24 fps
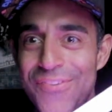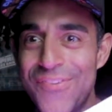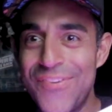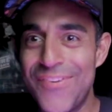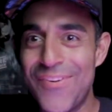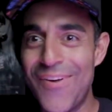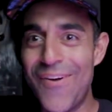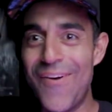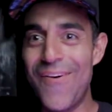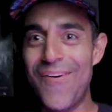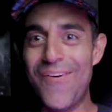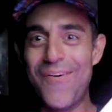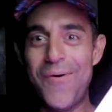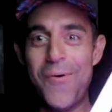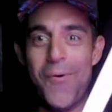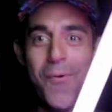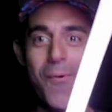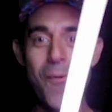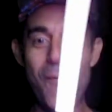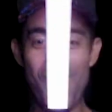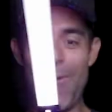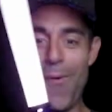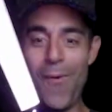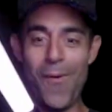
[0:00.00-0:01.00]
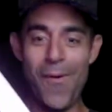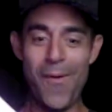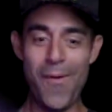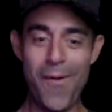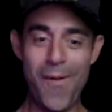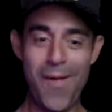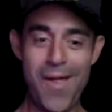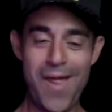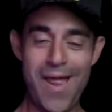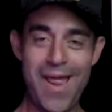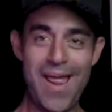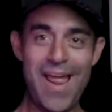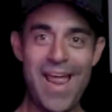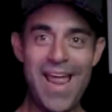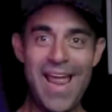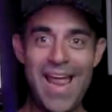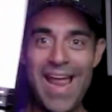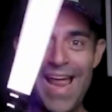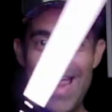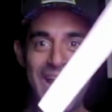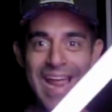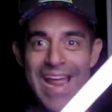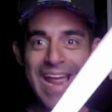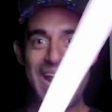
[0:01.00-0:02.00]
so cool.
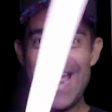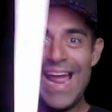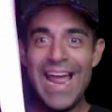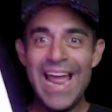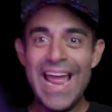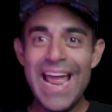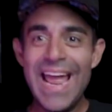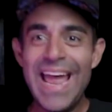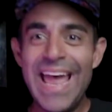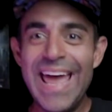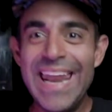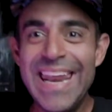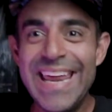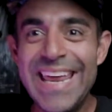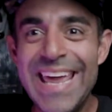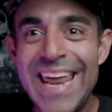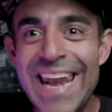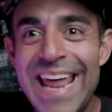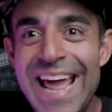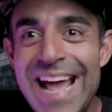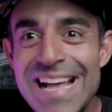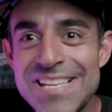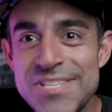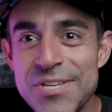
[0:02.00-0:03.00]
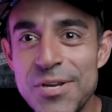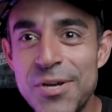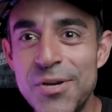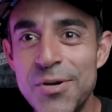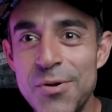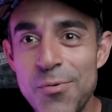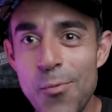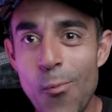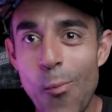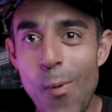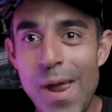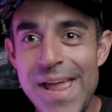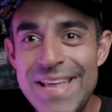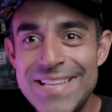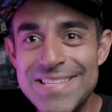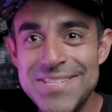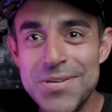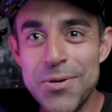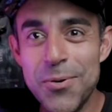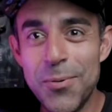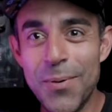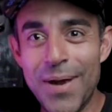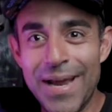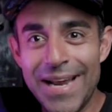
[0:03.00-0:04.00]
And again, it has a good weight
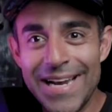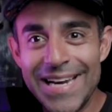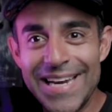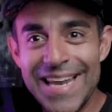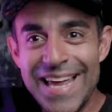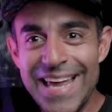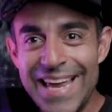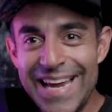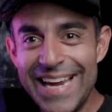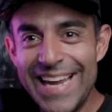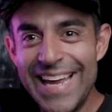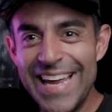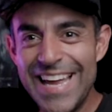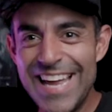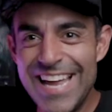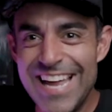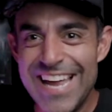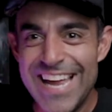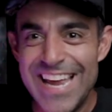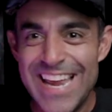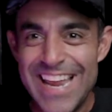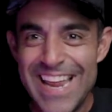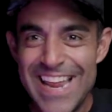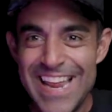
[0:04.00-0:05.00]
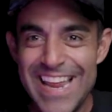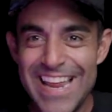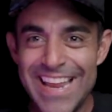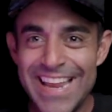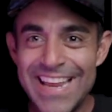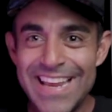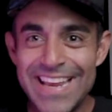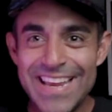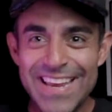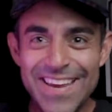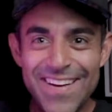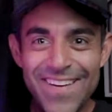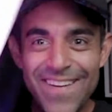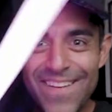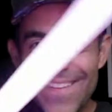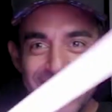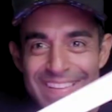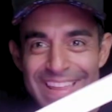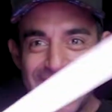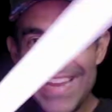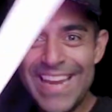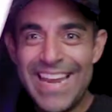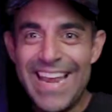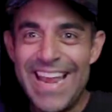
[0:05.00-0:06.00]
to it. Like, you know,
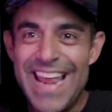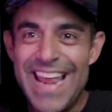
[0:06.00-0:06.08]
like,